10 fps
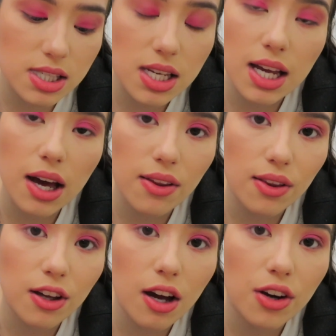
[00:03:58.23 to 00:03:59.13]
seeing how
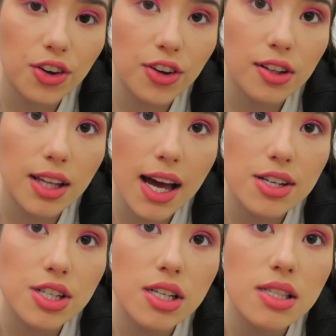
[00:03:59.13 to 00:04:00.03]
they look on your
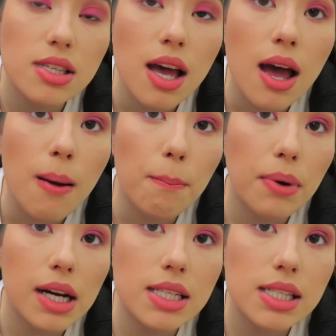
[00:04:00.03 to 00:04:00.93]
lashes.
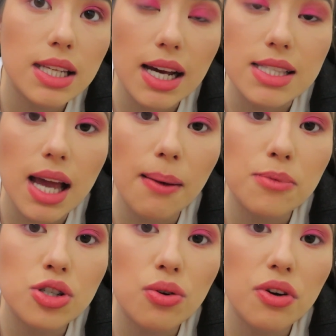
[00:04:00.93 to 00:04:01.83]
But yes,
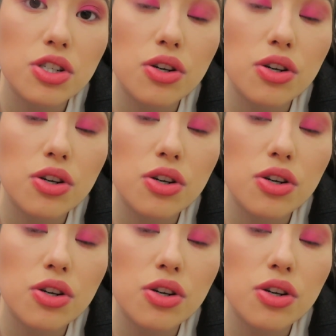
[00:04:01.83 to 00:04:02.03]
I'm just going